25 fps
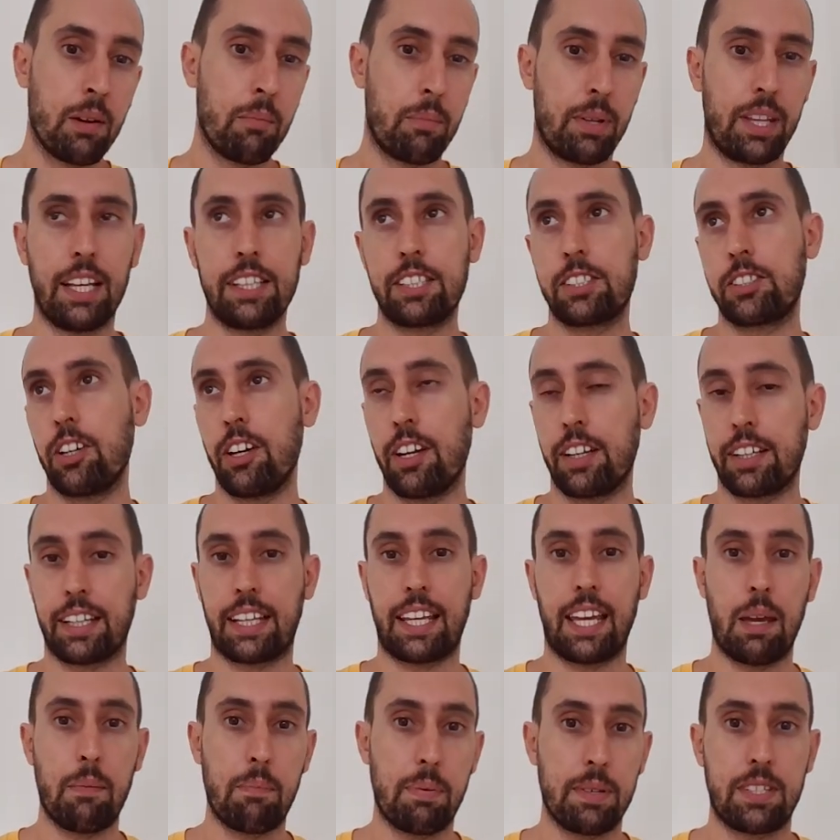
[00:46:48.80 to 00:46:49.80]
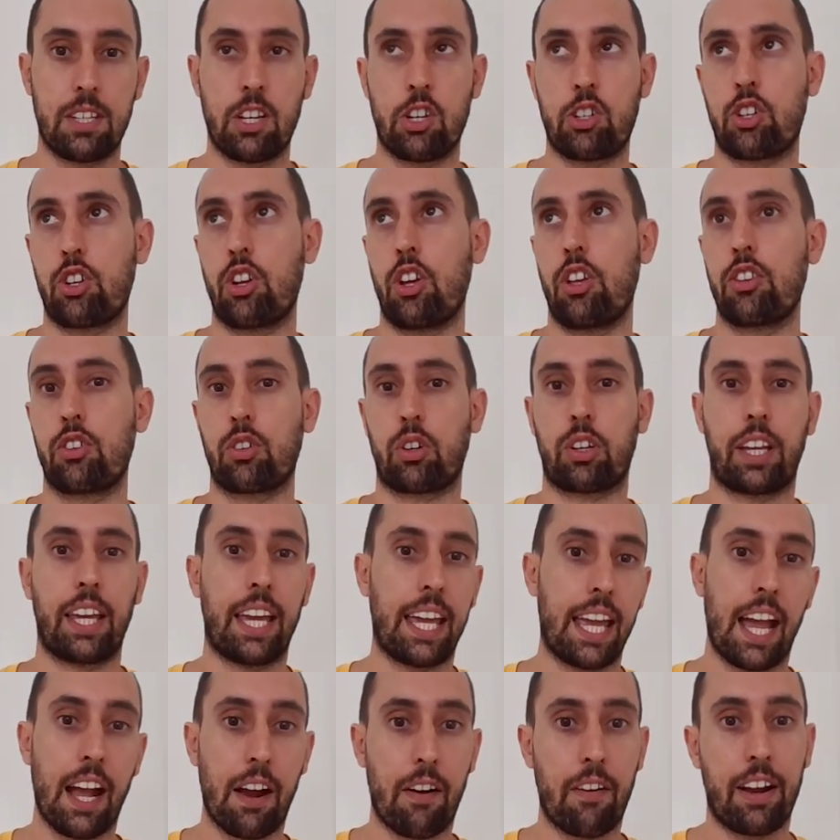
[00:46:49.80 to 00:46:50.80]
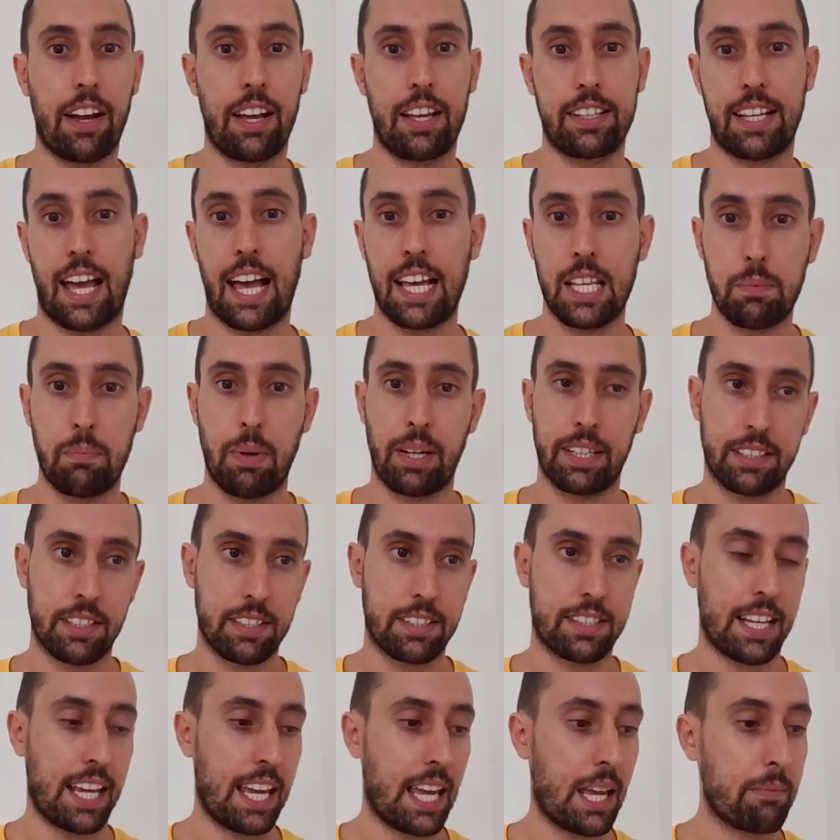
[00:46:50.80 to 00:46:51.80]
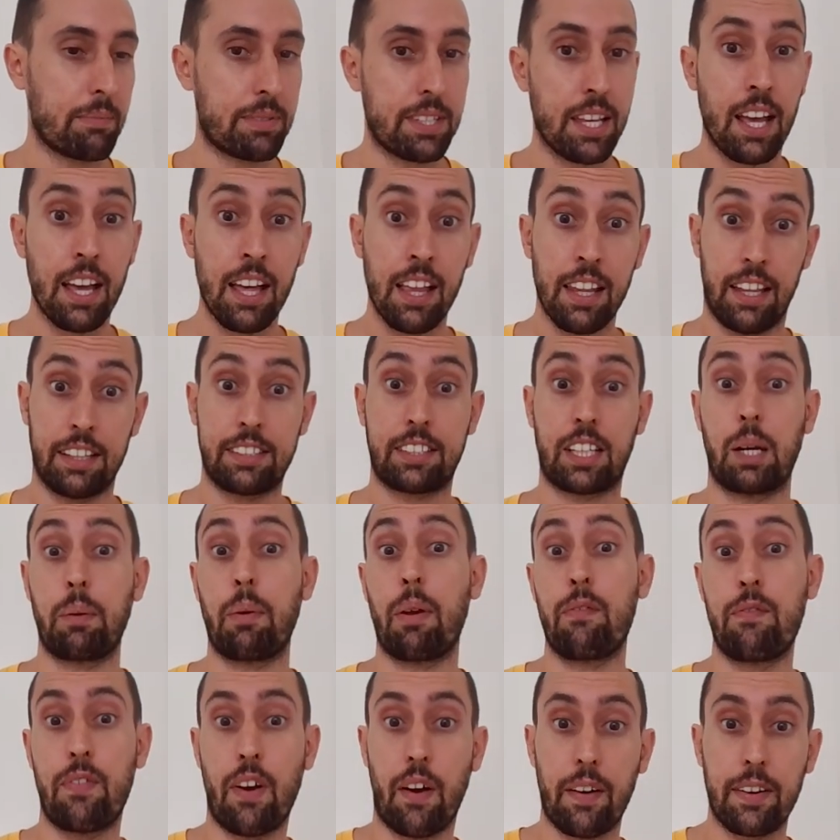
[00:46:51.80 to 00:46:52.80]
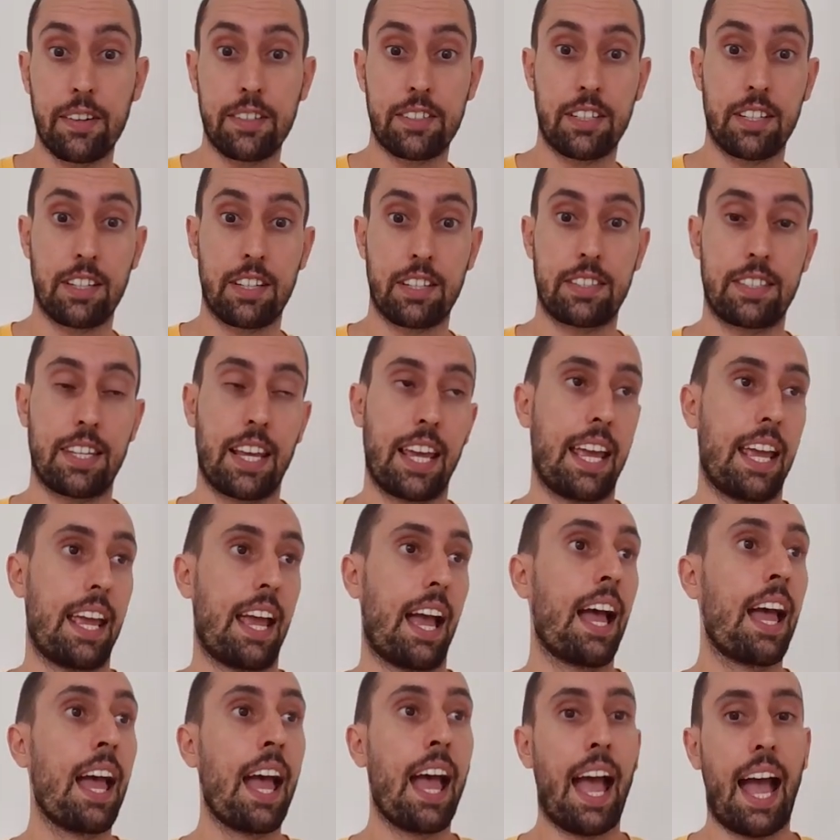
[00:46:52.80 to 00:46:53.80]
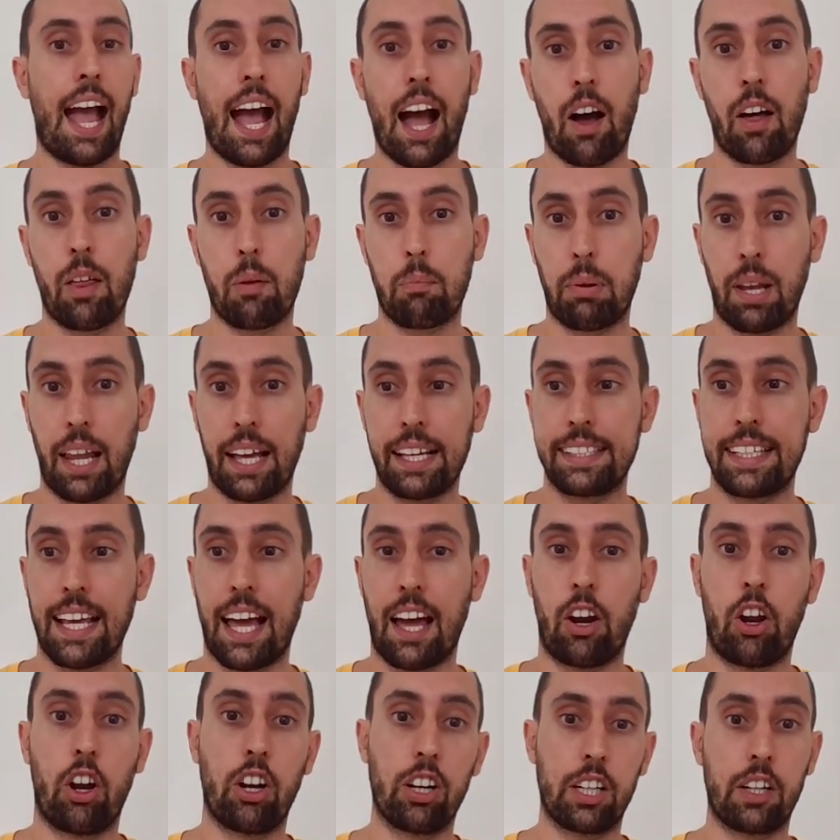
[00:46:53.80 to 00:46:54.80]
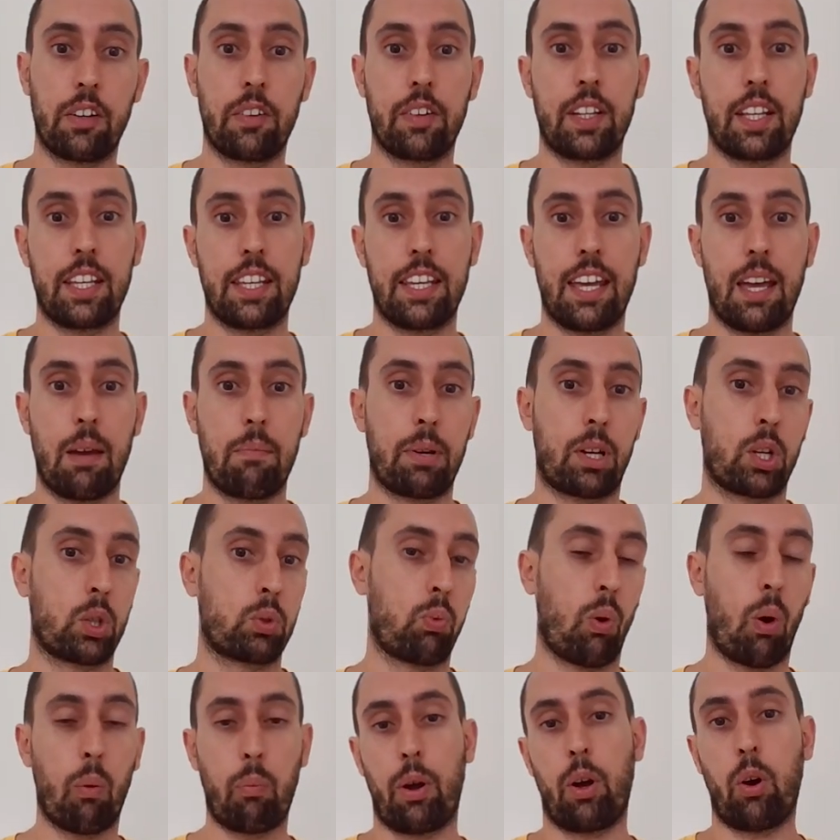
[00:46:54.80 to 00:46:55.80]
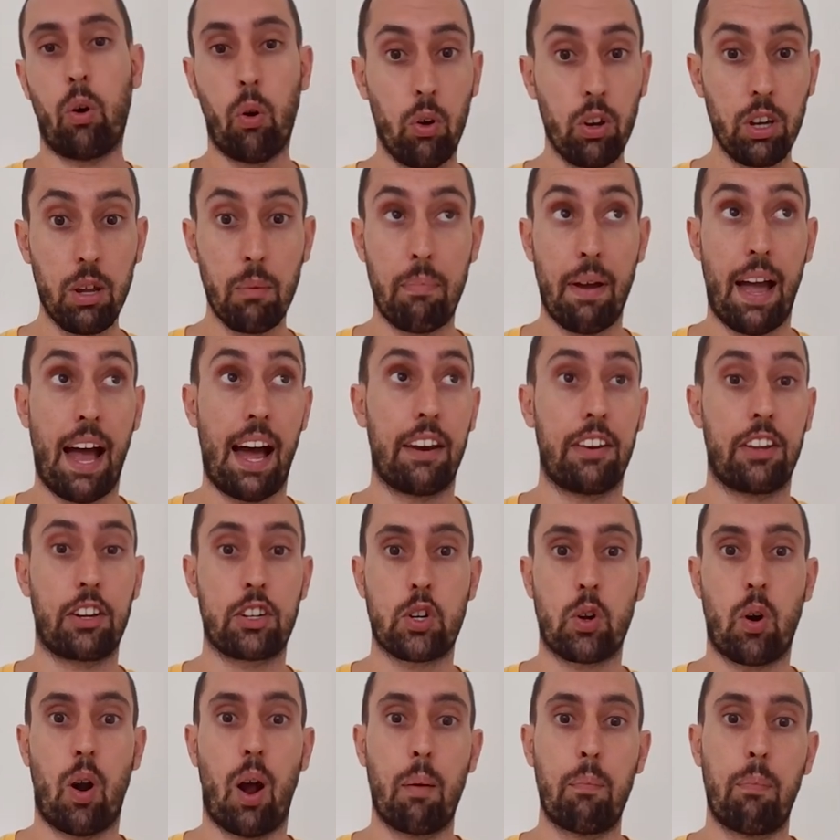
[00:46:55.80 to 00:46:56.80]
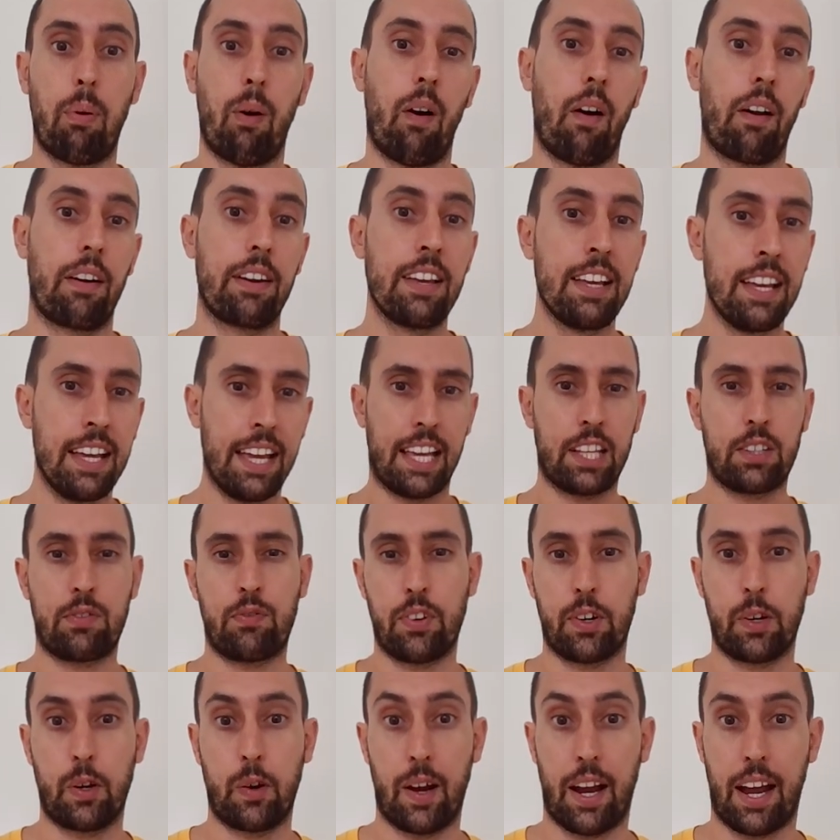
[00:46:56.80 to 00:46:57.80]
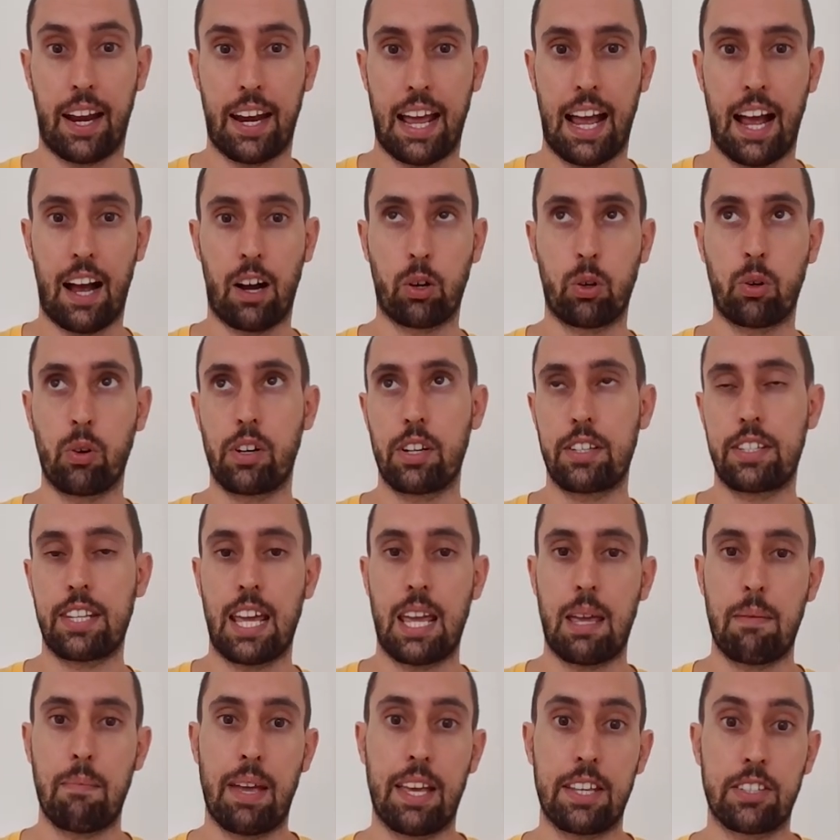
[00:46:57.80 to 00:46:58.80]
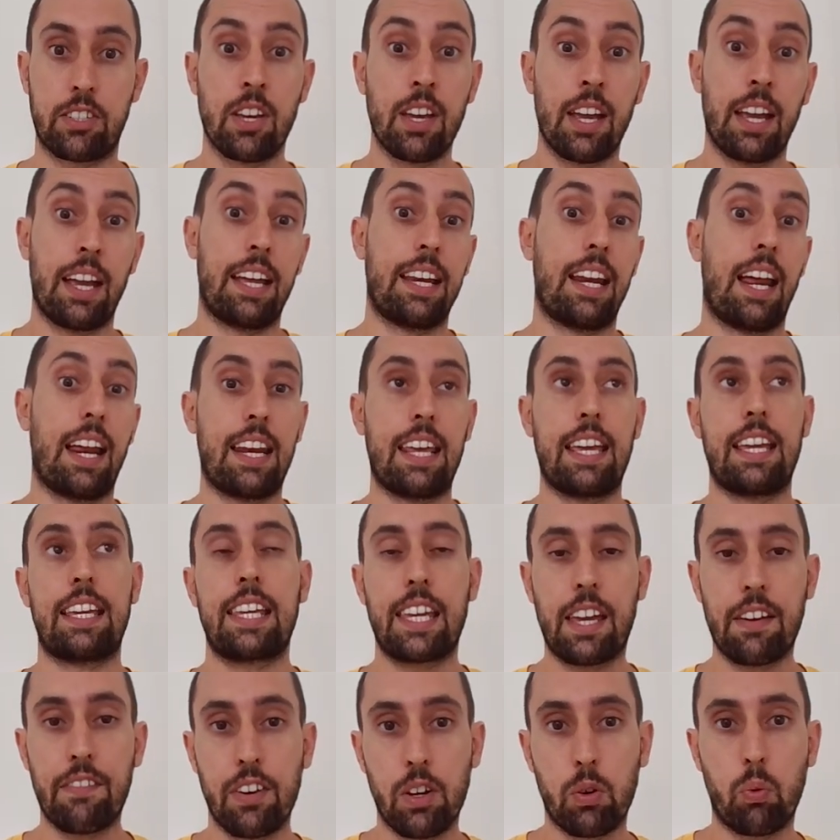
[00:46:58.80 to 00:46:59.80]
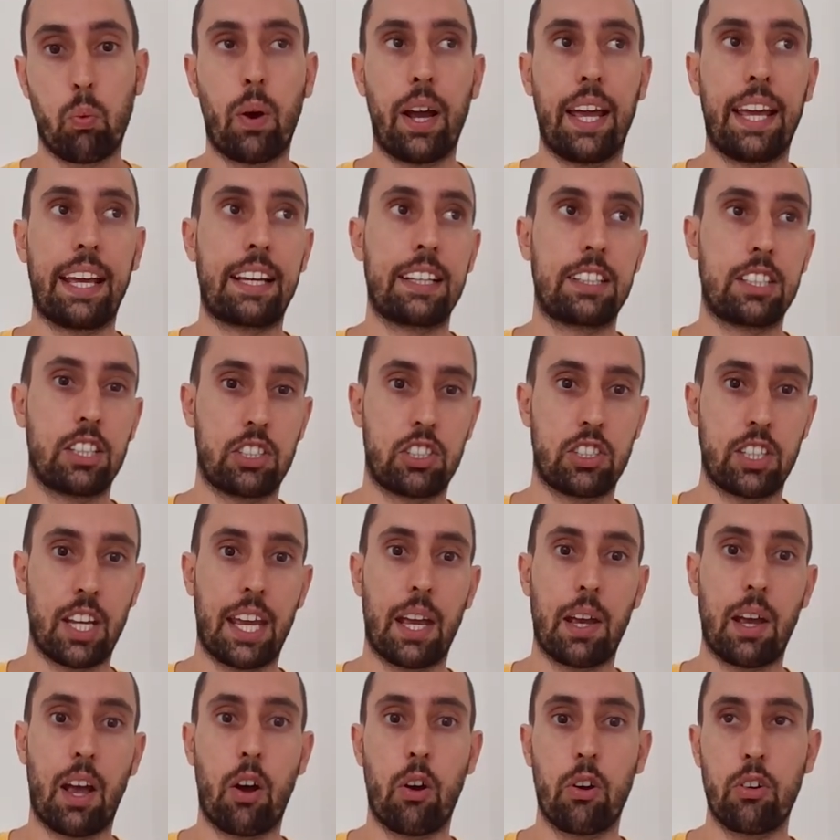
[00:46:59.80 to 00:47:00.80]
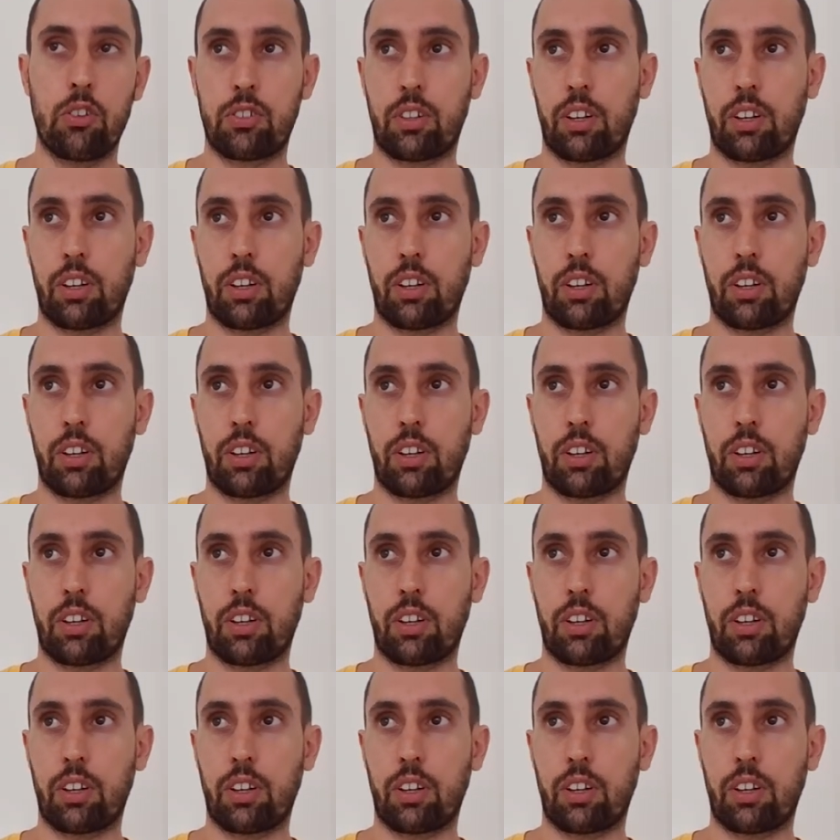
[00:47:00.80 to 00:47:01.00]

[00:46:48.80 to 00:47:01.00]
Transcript: but there's certain key positions or key areas, aspects of teams that's going to be very interesting to see how it plays out earlier in the year, because what we're all about at the Tripod is figuring out how good a team is in any given week to see who's